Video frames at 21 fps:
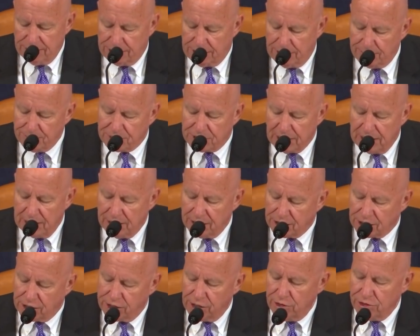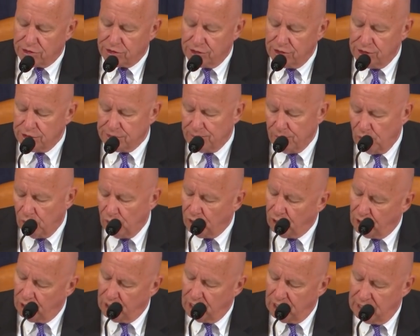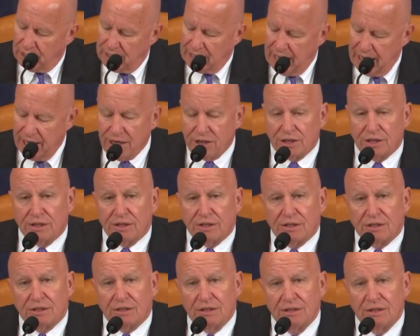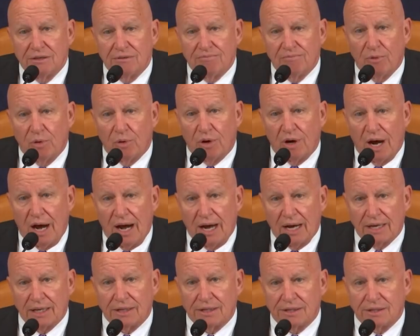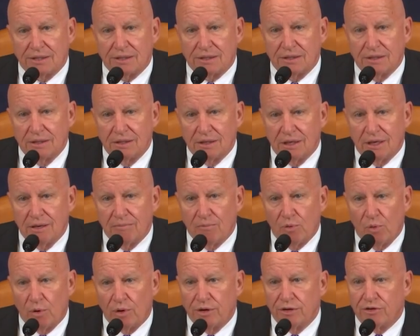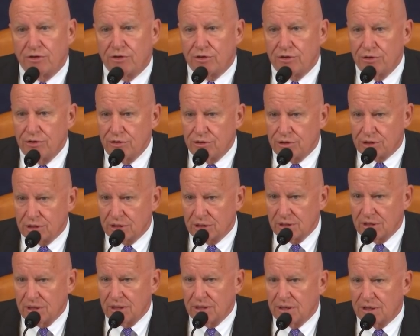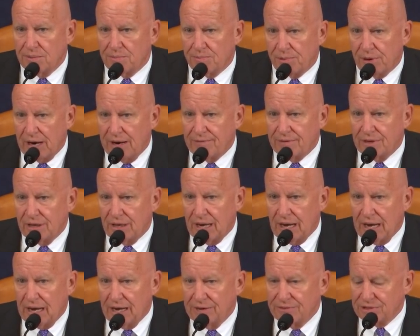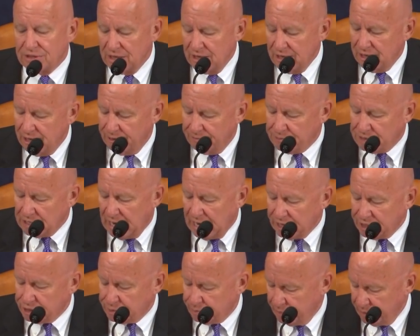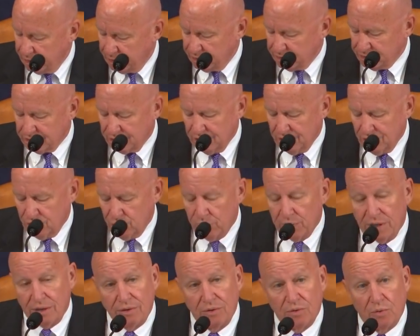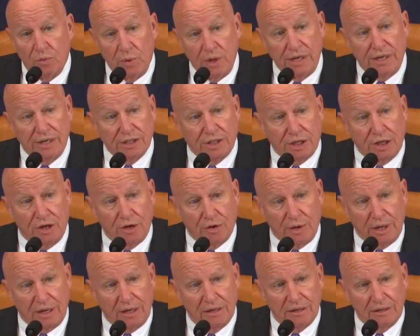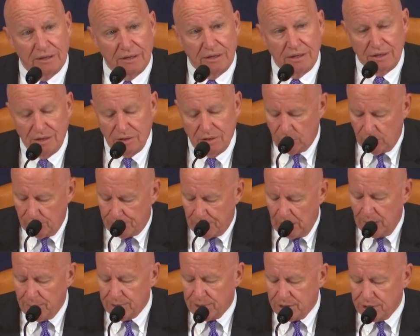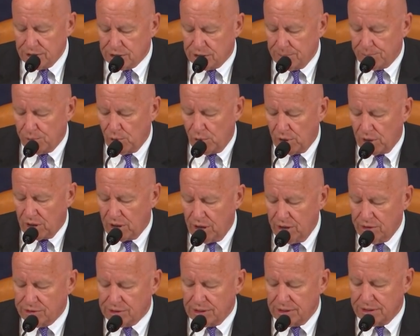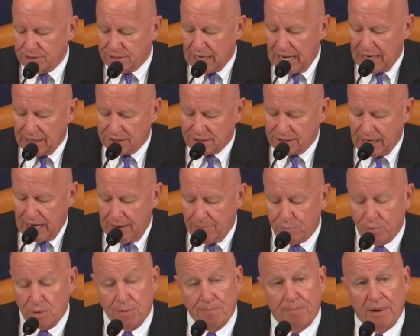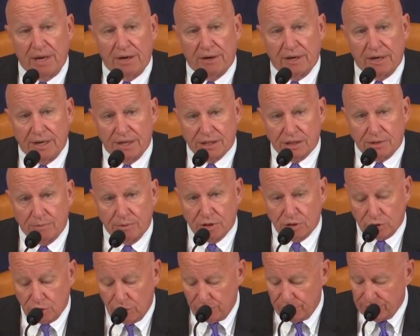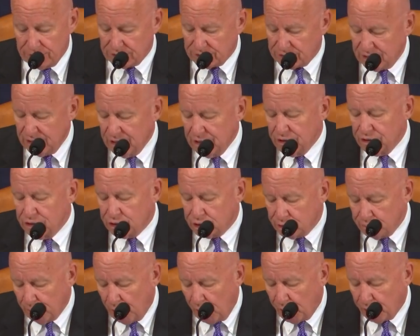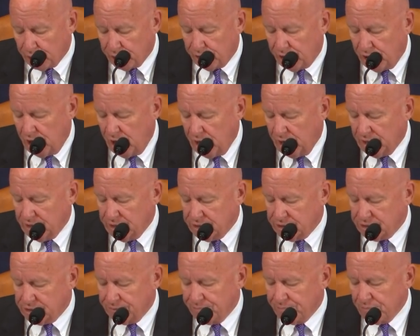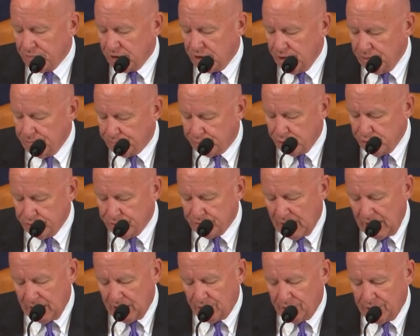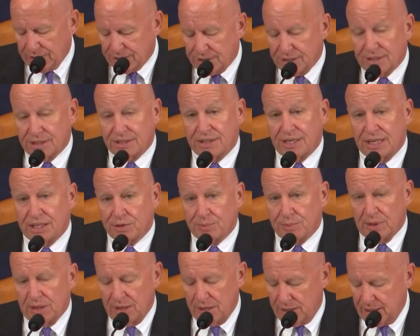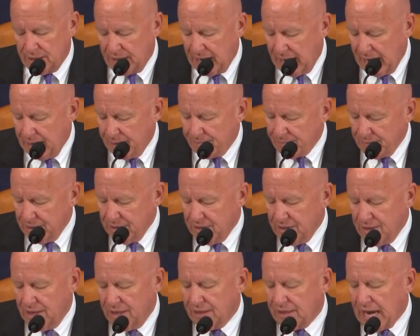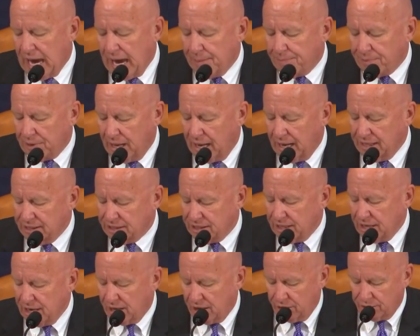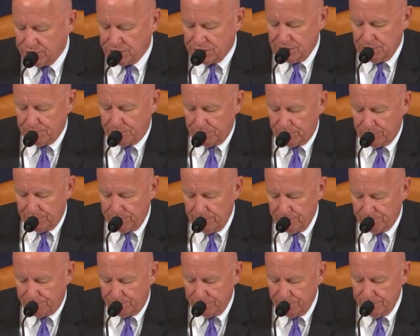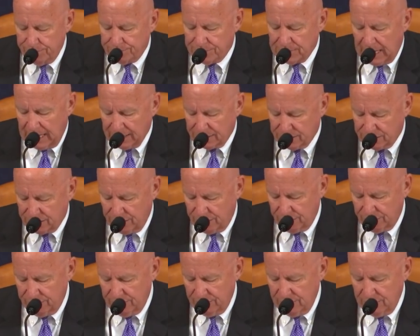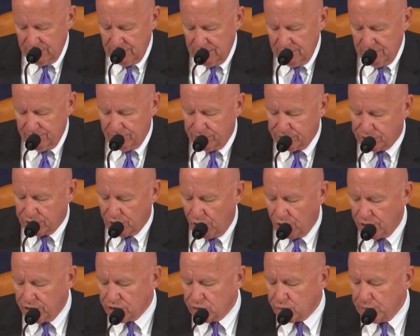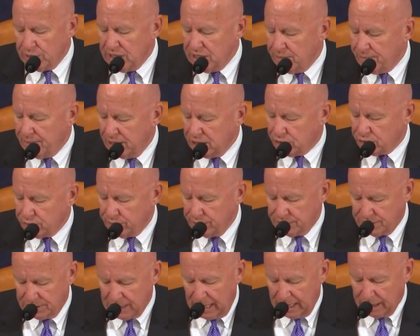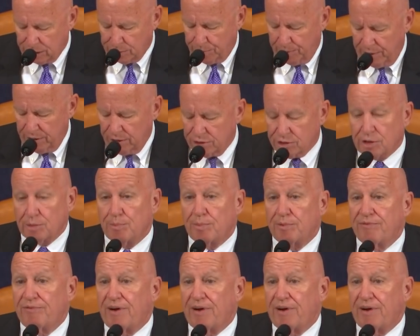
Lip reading: Some say the solution is more agents, more audits, and more intrusion into the private lives of taxpayers. We disagree. Republicans support closing the tax gap with better customer service, smarter audits, improved IRS assessment of the gap, and capitalizing on our simpler, improved tax code. For starters, we need to make sure that taxpayers are